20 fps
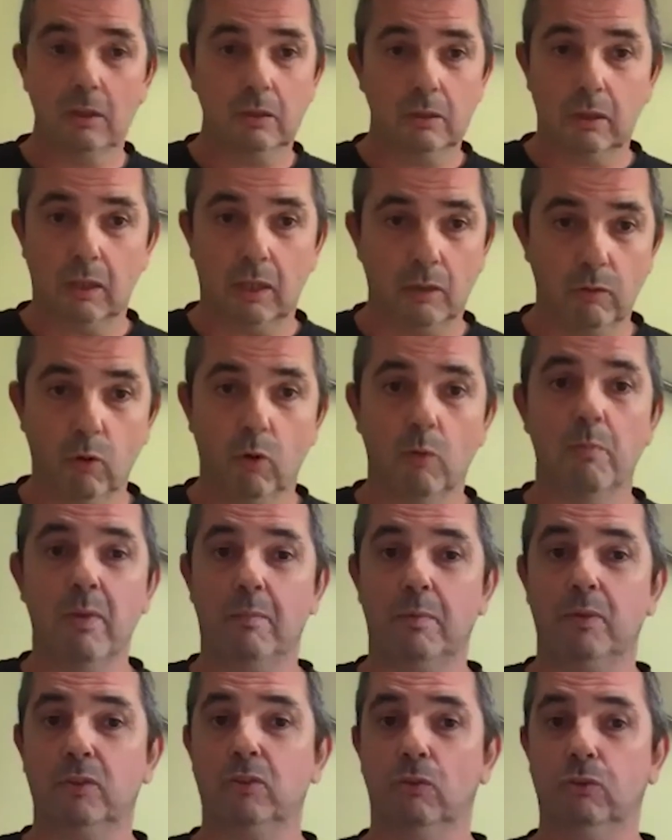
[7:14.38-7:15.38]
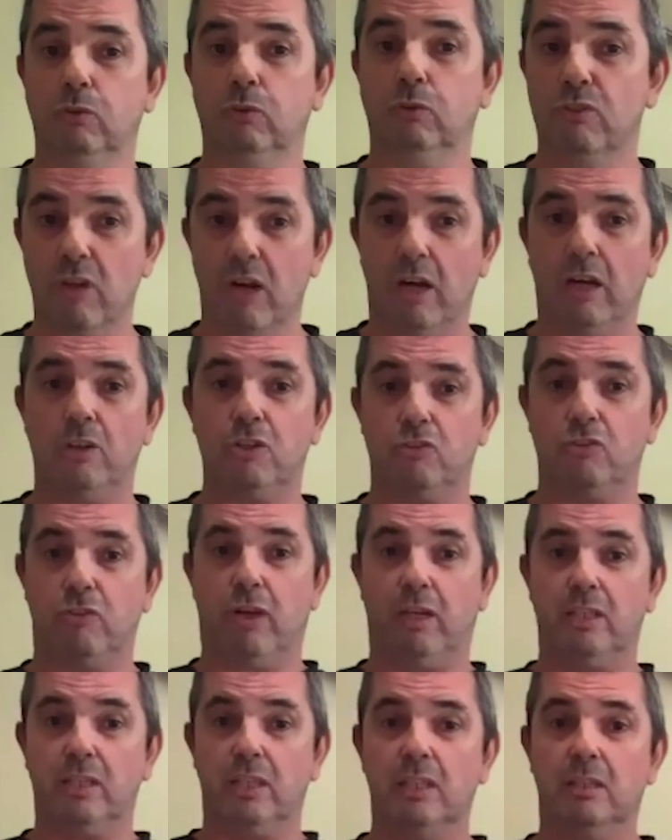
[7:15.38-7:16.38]
A roadmap is also not a
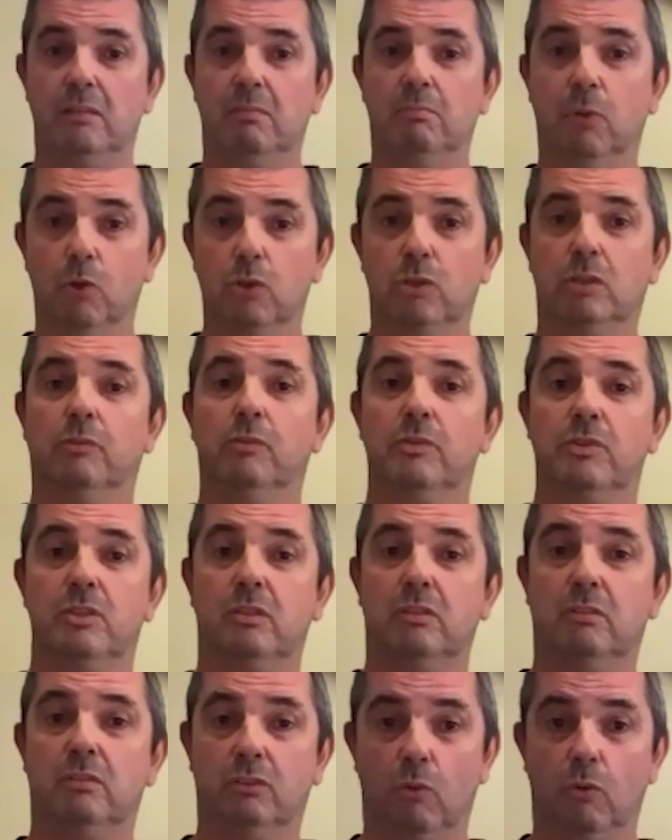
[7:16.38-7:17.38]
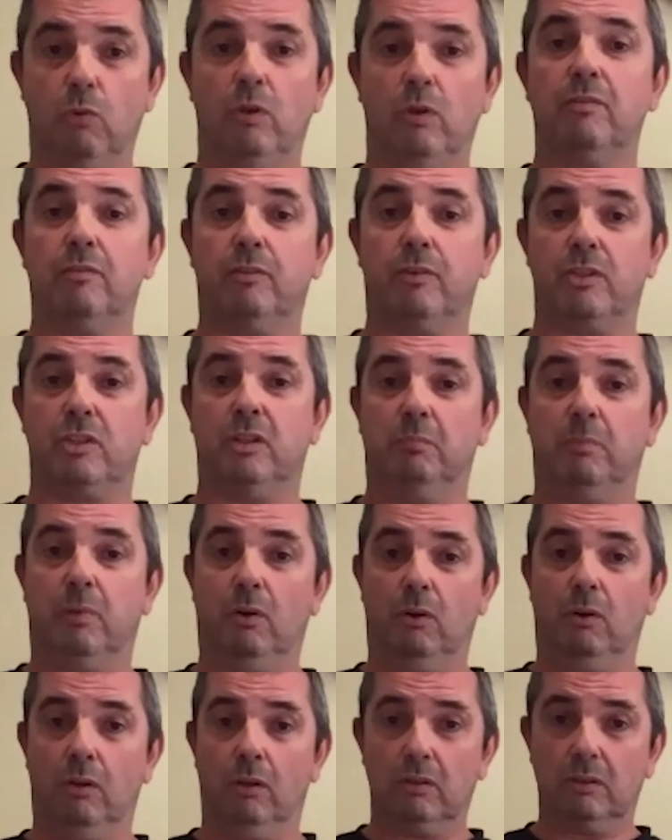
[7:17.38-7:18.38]
strategy. Most of us don't have crystal
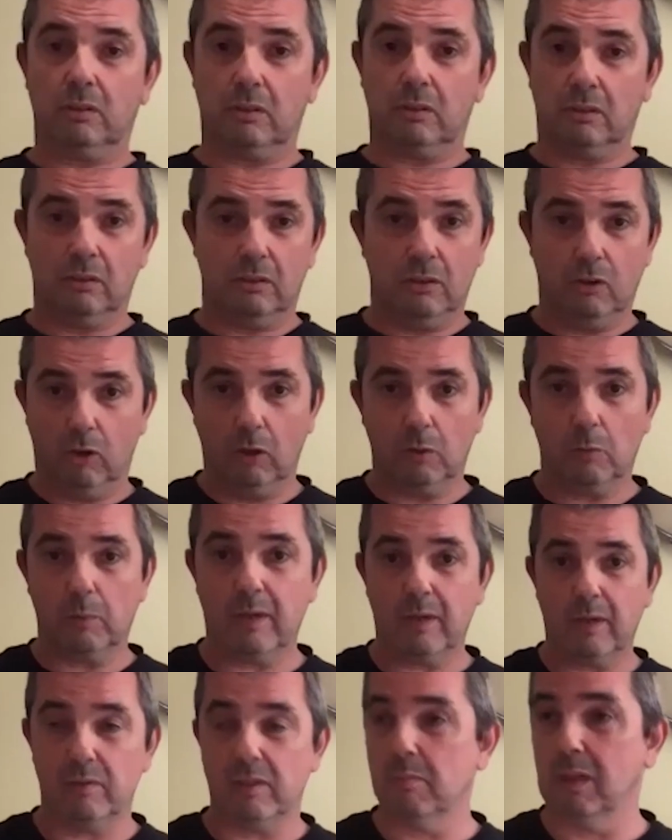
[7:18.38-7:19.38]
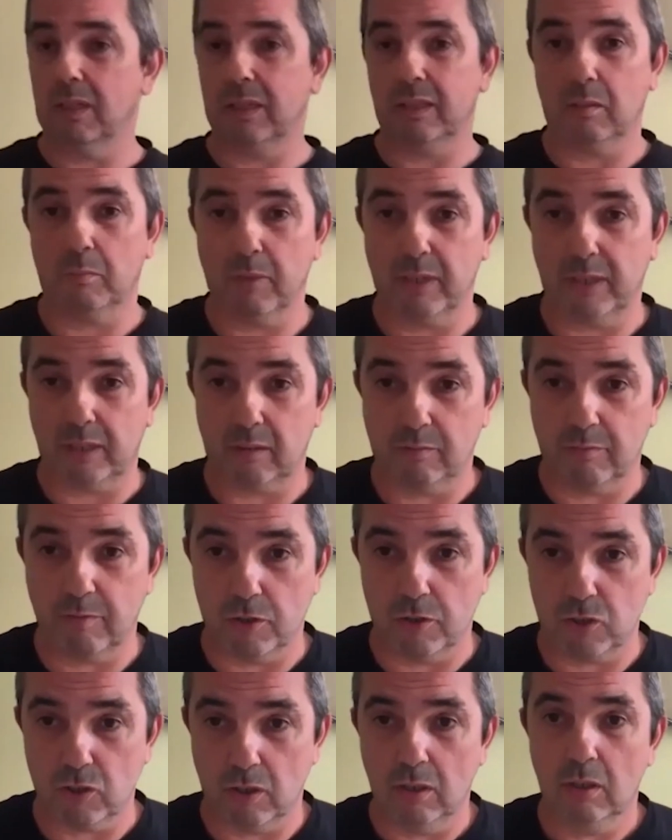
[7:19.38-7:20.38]
balls, nor do we have the ability to predict the
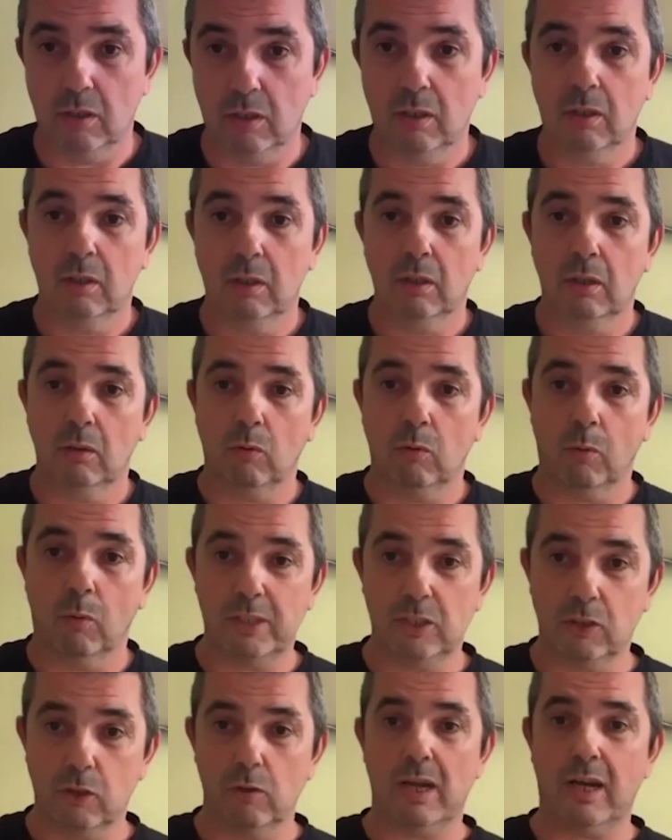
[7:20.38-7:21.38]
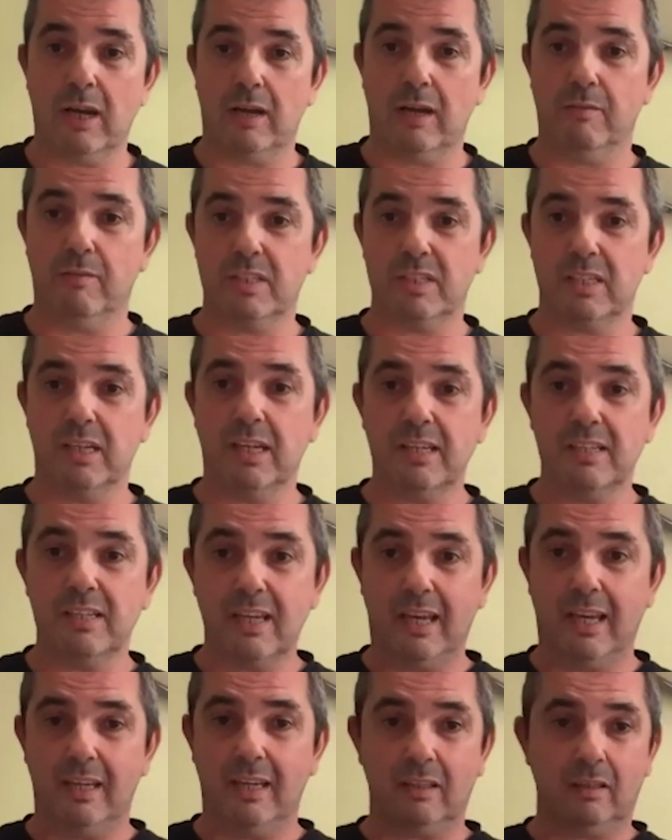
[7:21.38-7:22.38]
future. What we do have is an
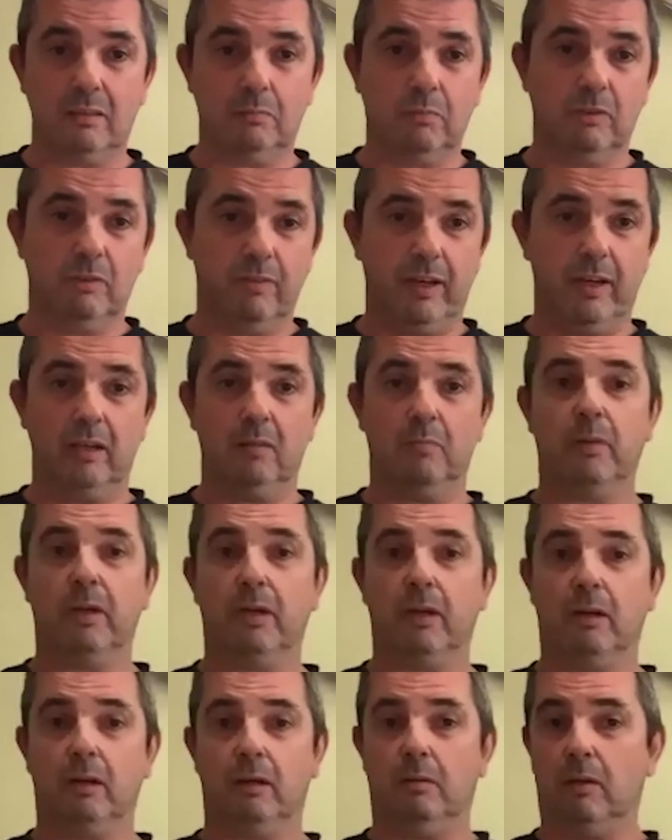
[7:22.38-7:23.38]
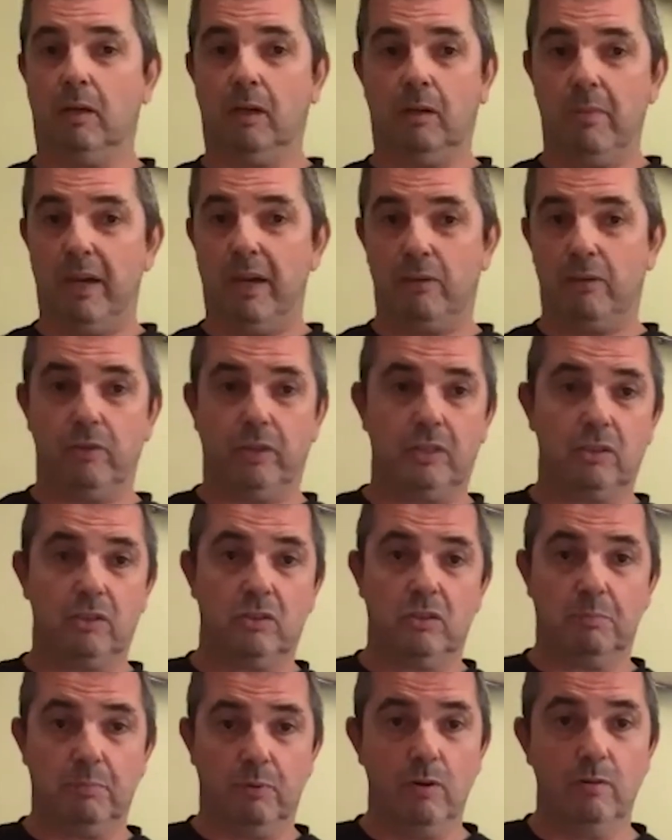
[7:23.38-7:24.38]
intent provided by our metrics
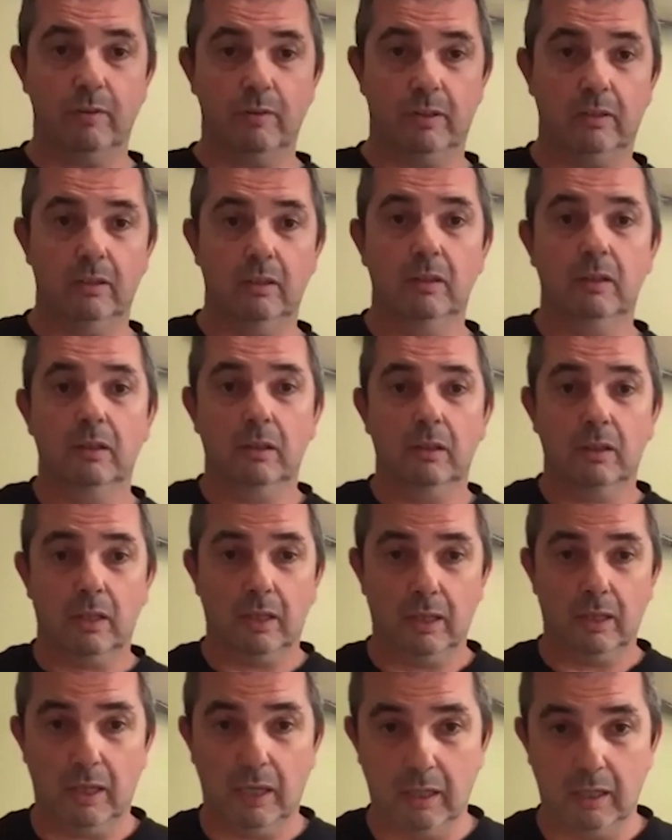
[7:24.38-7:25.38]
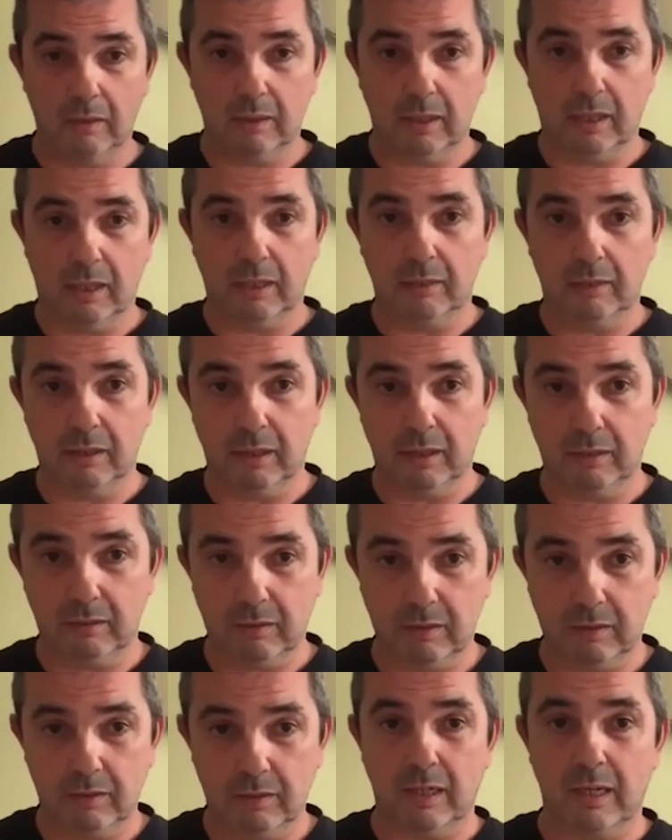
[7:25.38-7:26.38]
to prove it
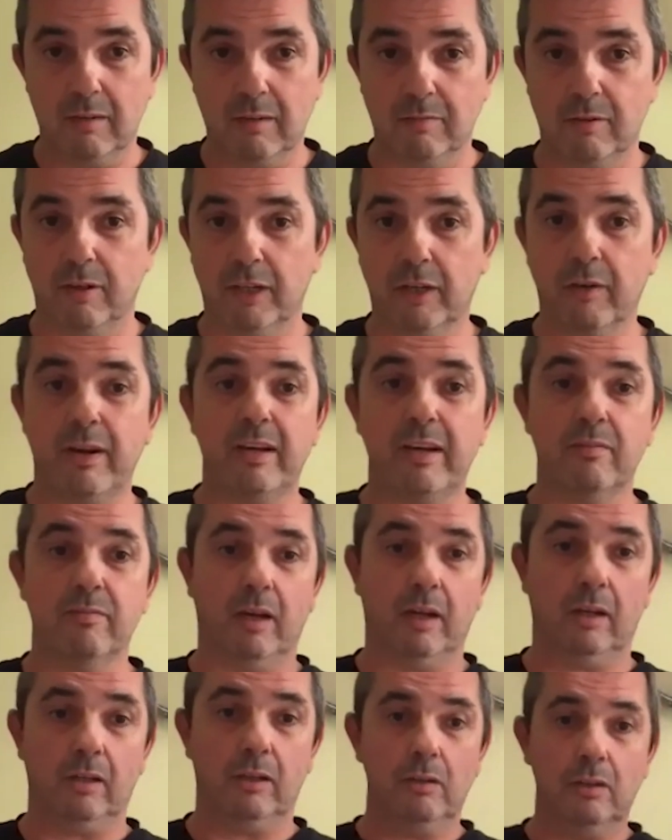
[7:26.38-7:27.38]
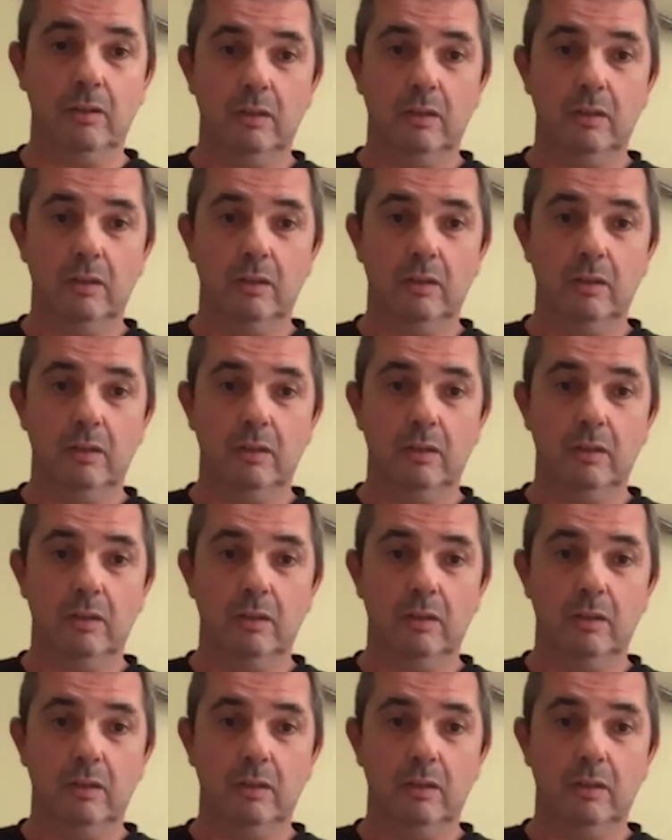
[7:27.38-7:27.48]
and deliver agreed value.